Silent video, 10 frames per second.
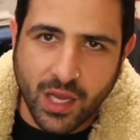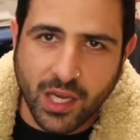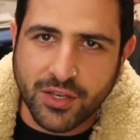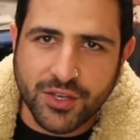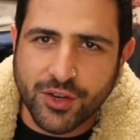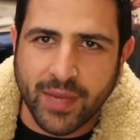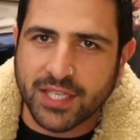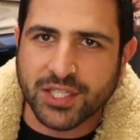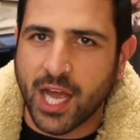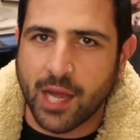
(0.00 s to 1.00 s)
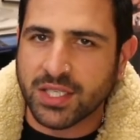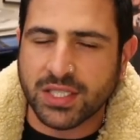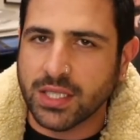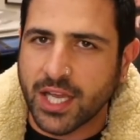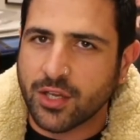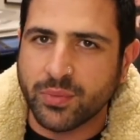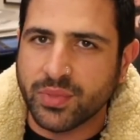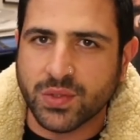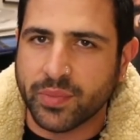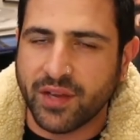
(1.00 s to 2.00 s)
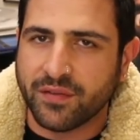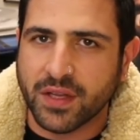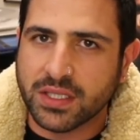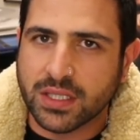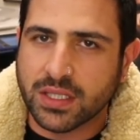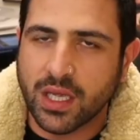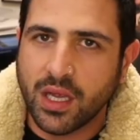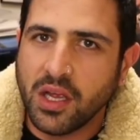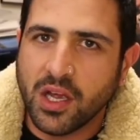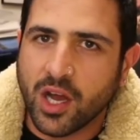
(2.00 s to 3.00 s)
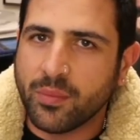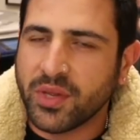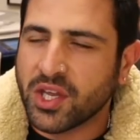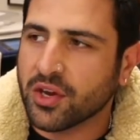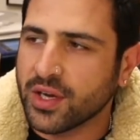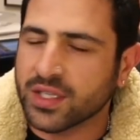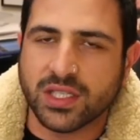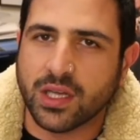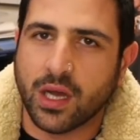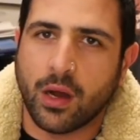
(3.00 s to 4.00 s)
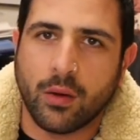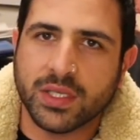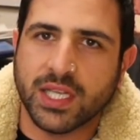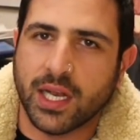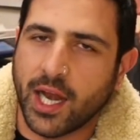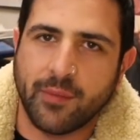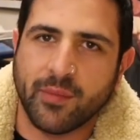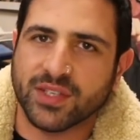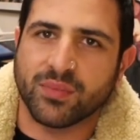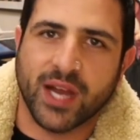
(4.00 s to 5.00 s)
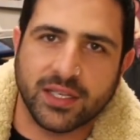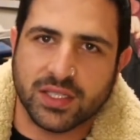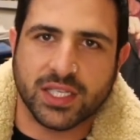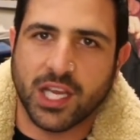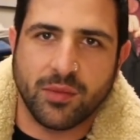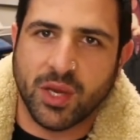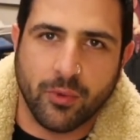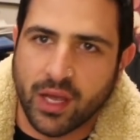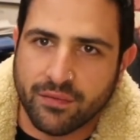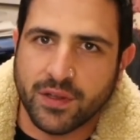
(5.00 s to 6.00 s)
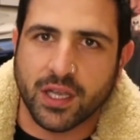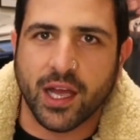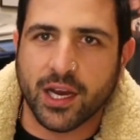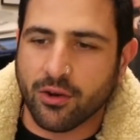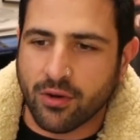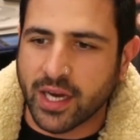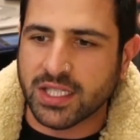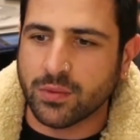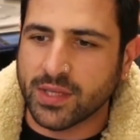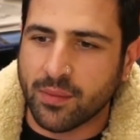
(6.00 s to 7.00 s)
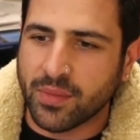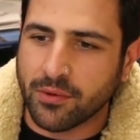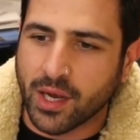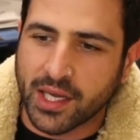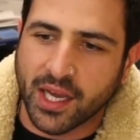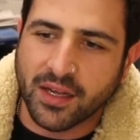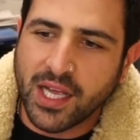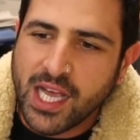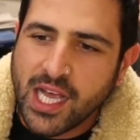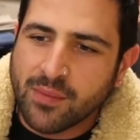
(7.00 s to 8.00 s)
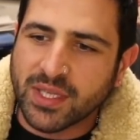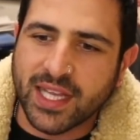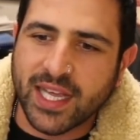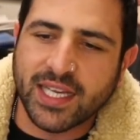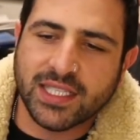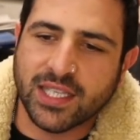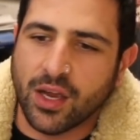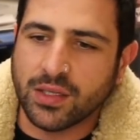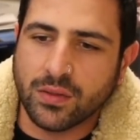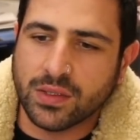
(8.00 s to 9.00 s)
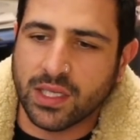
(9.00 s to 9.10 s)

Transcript: Could you imagine how much the legal bills would be for this? I'll be curious. I want to send an email to Brad and just say, give me a round figure. How crazy would that be right now? But these don't look